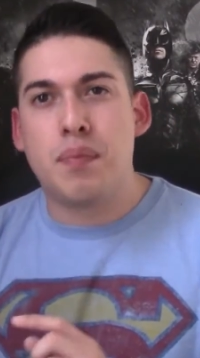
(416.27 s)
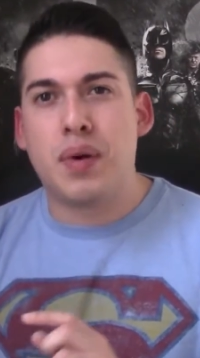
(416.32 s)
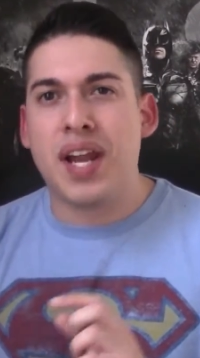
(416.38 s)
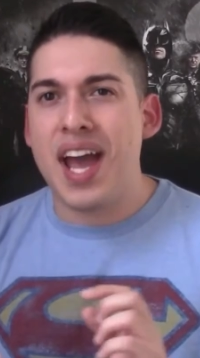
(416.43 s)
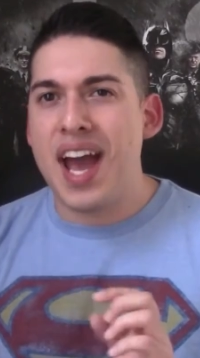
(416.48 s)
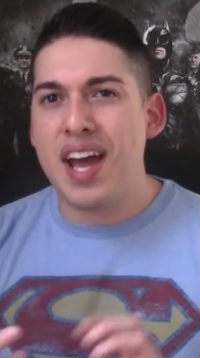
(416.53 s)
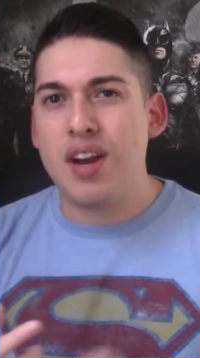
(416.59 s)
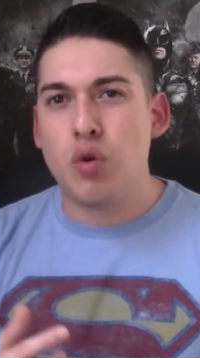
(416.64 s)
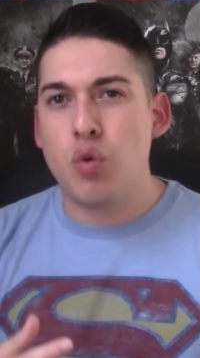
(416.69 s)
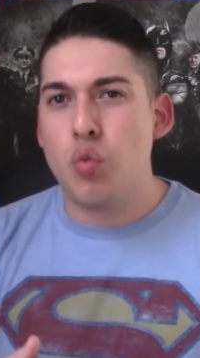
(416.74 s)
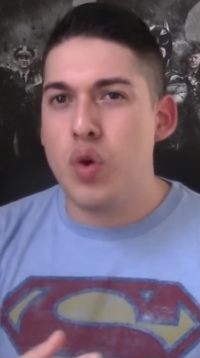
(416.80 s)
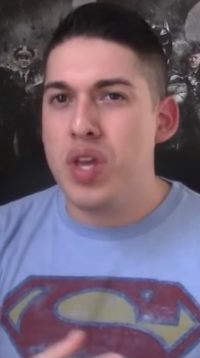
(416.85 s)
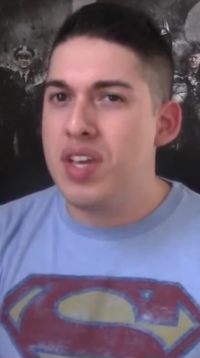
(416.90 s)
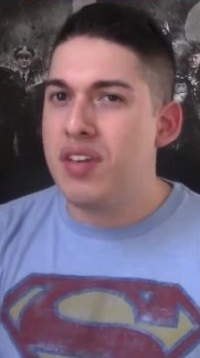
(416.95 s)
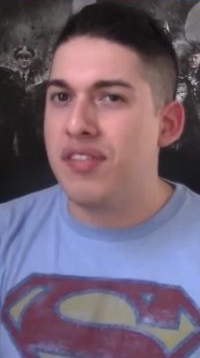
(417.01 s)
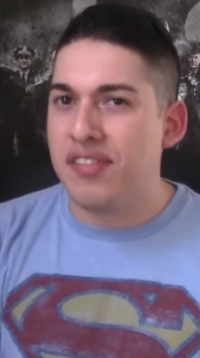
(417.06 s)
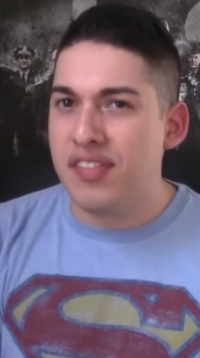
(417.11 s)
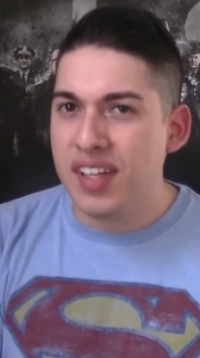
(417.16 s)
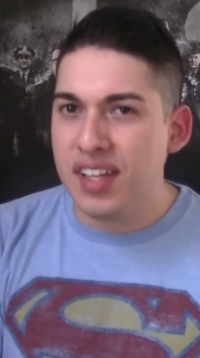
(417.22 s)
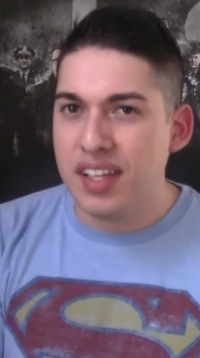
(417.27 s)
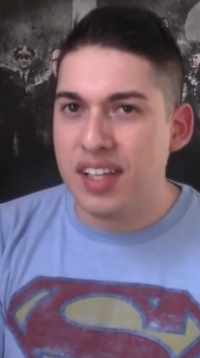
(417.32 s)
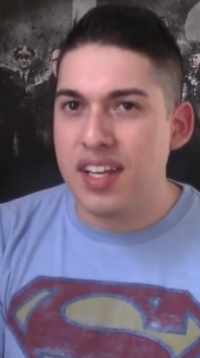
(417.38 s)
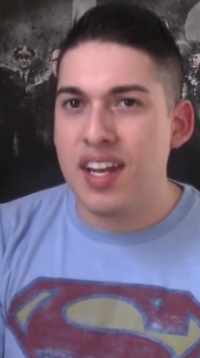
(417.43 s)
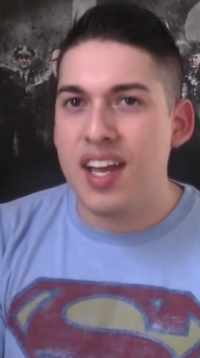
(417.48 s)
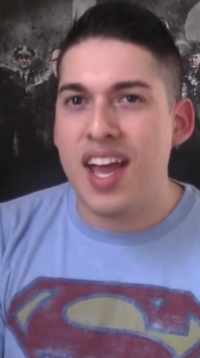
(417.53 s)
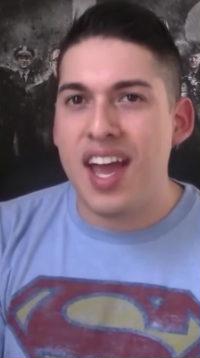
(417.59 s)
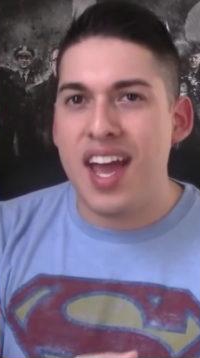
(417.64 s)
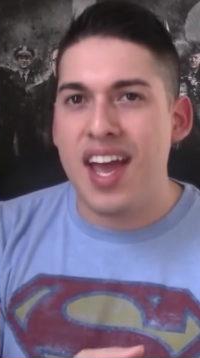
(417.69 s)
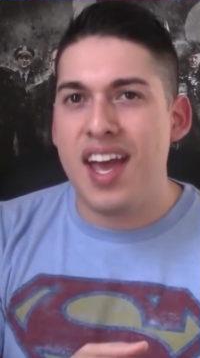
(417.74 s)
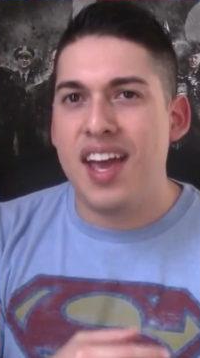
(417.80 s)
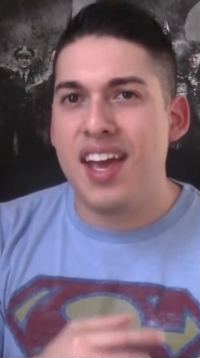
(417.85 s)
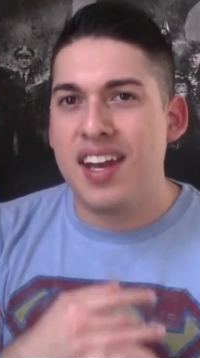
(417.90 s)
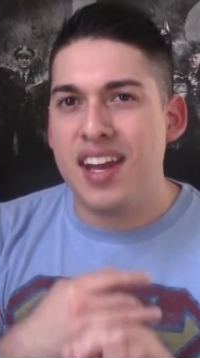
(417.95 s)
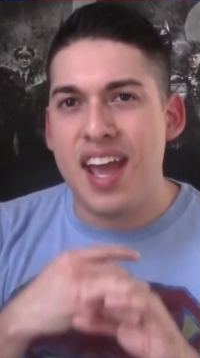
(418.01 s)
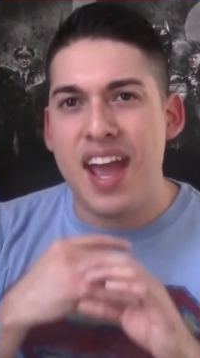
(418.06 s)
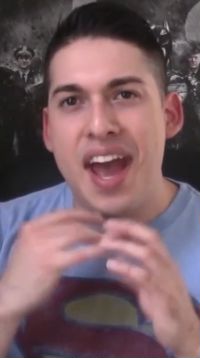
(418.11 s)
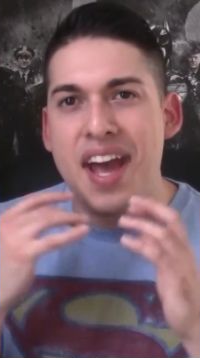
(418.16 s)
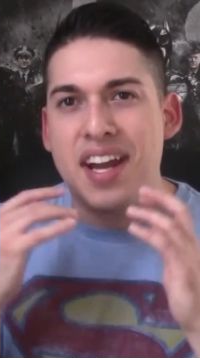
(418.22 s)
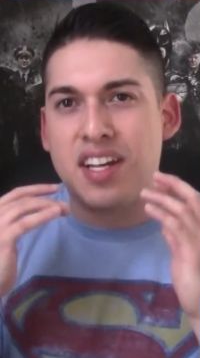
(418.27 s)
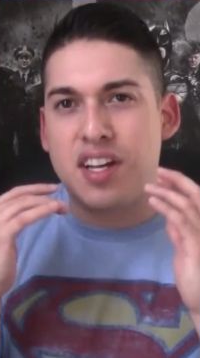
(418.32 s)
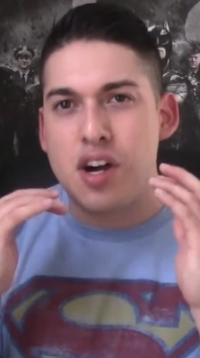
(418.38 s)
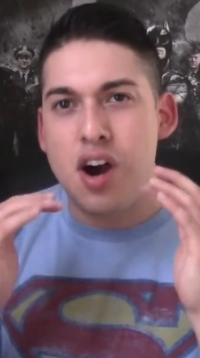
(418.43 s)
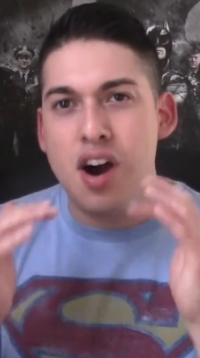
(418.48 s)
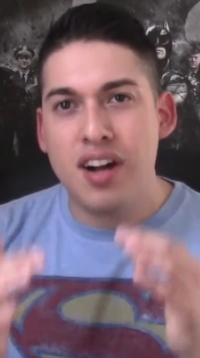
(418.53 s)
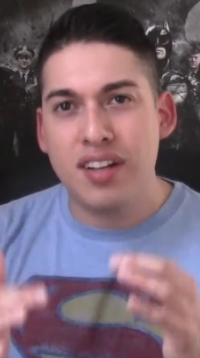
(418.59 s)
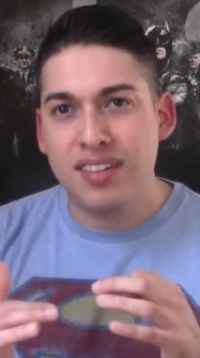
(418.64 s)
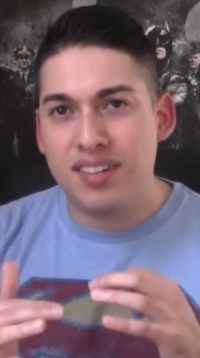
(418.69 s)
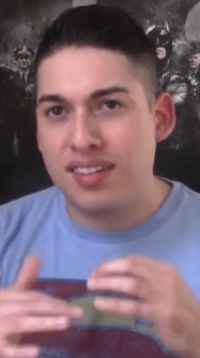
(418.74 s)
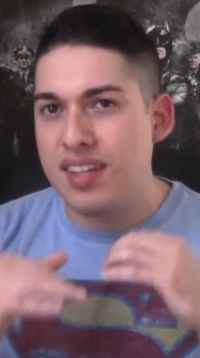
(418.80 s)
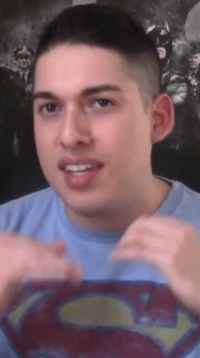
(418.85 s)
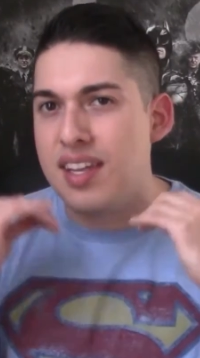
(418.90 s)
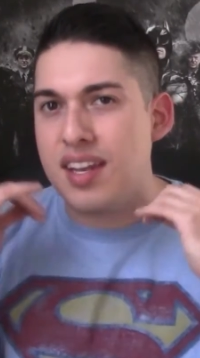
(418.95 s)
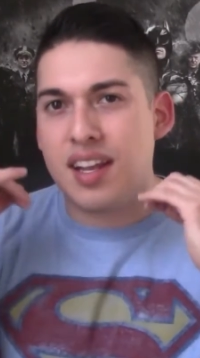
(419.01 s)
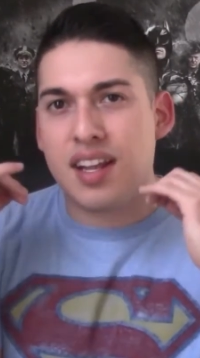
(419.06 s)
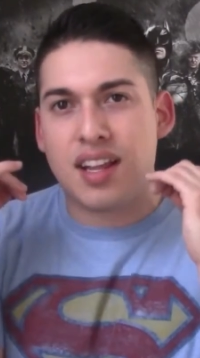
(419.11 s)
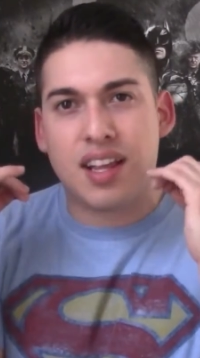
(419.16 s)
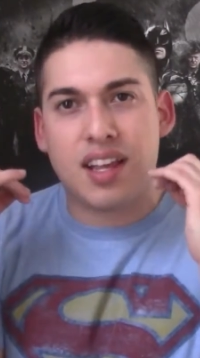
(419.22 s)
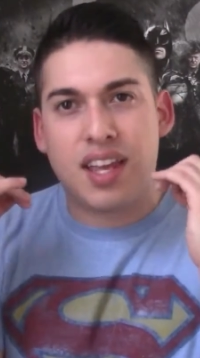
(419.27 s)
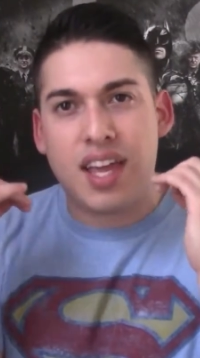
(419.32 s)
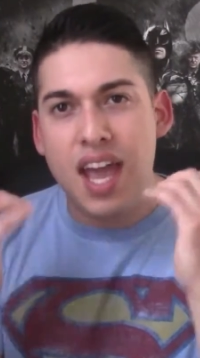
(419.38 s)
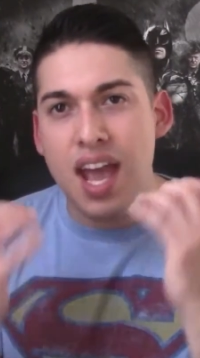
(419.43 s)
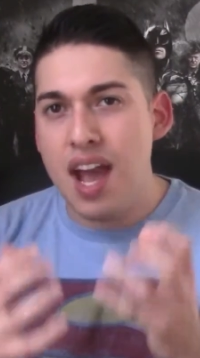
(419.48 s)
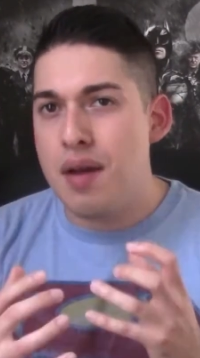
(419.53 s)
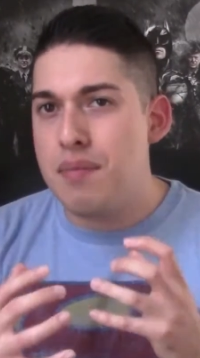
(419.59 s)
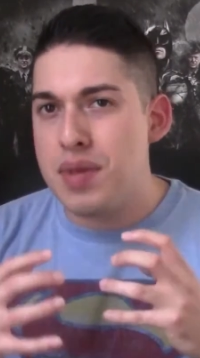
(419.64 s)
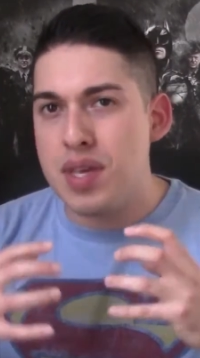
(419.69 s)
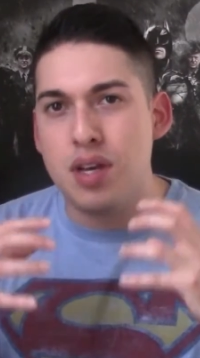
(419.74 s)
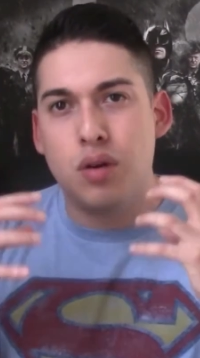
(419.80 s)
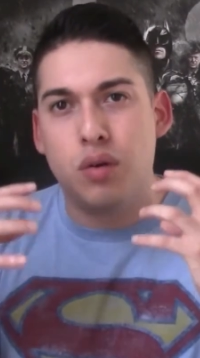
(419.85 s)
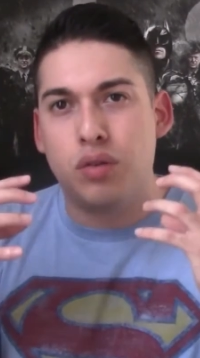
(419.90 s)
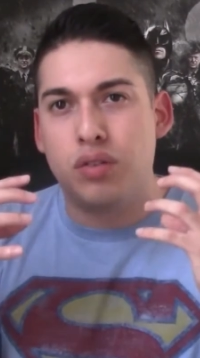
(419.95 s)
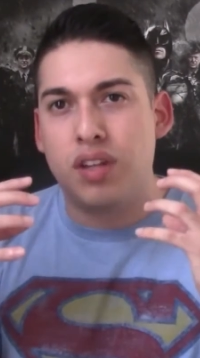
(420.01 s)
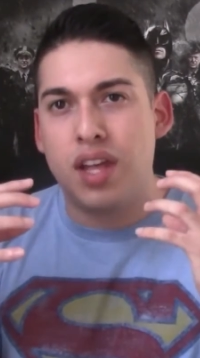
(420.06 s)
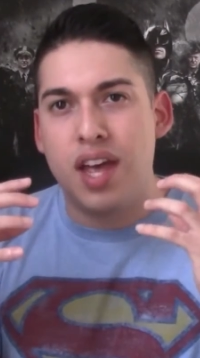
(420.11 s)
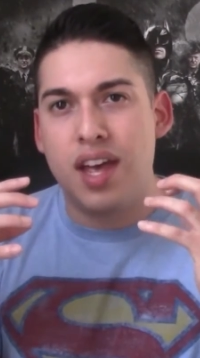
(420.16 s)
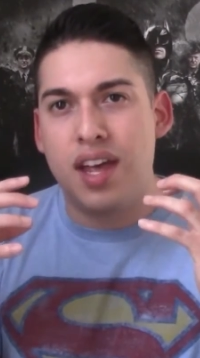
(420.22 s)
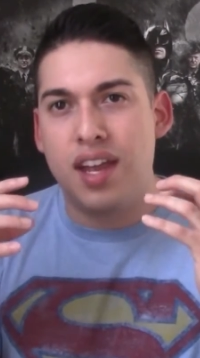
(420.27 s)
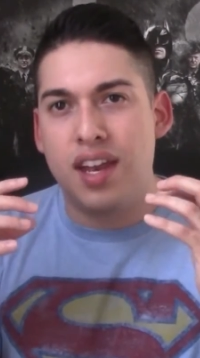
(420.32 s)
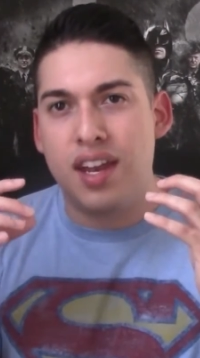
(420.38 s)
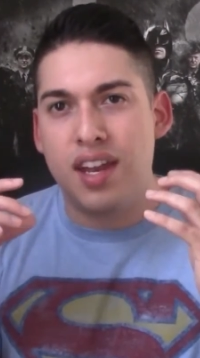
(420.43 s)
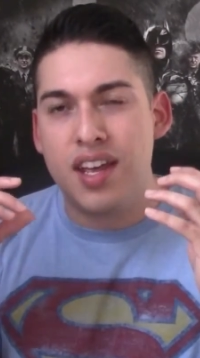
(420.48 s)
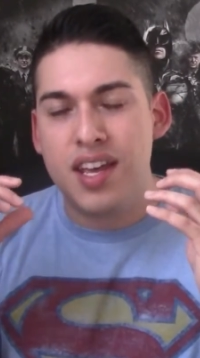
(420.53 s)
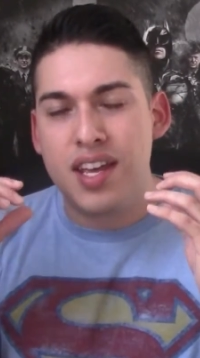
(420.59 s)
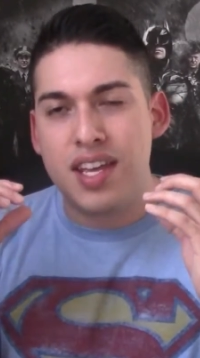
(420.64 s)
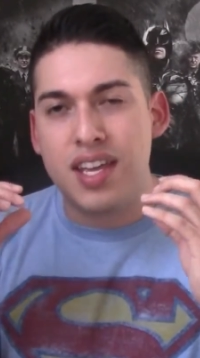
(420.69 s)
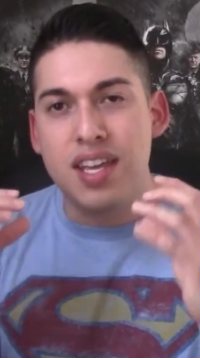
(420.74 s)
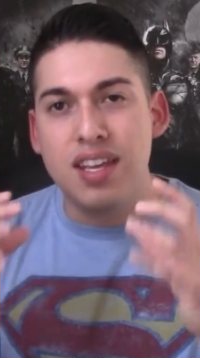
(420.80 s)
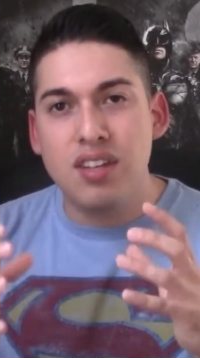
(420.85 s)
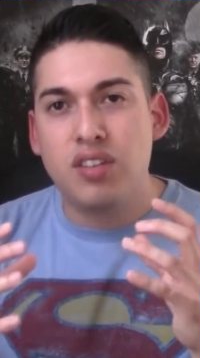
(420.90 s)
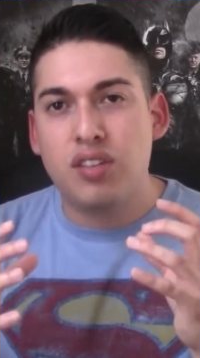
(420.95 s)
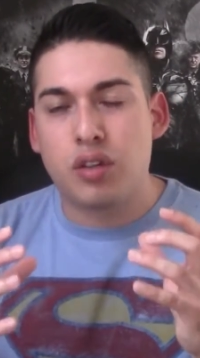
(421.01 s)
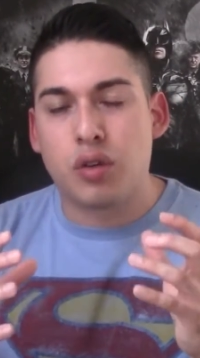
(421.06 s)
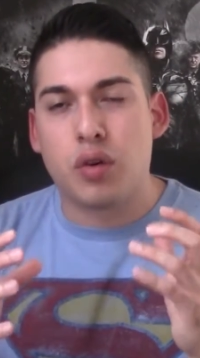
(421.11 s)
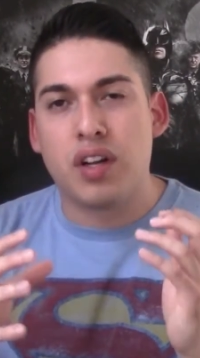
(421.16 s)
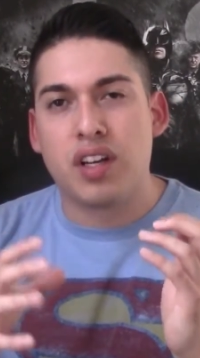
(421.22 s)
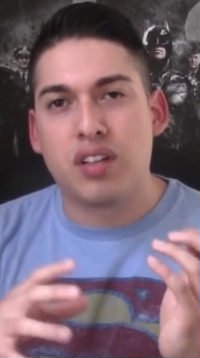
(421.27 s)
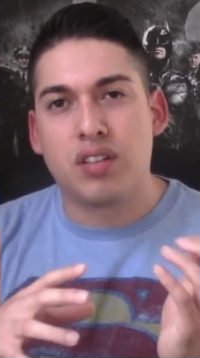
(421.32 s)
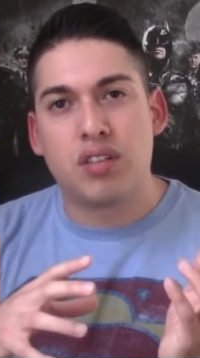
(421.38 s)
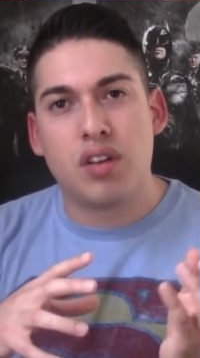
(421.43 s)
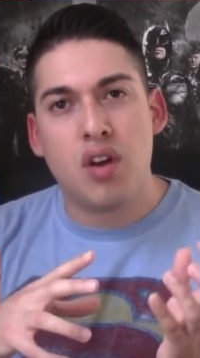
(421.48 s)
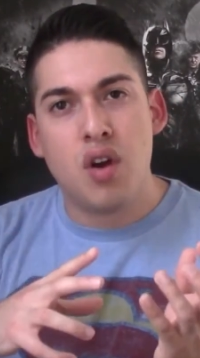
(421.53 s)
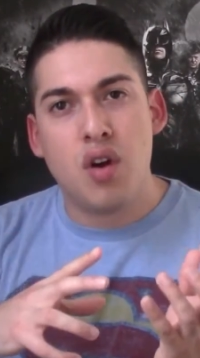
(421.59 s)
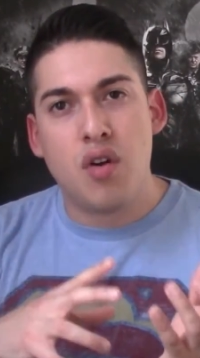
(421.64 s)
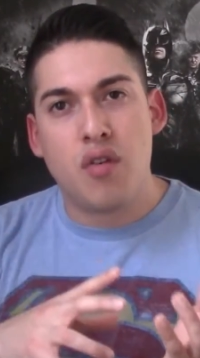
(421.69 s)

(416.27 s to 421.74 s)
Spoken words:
but it had a weak villain, and it had constant cameos and Easter eggs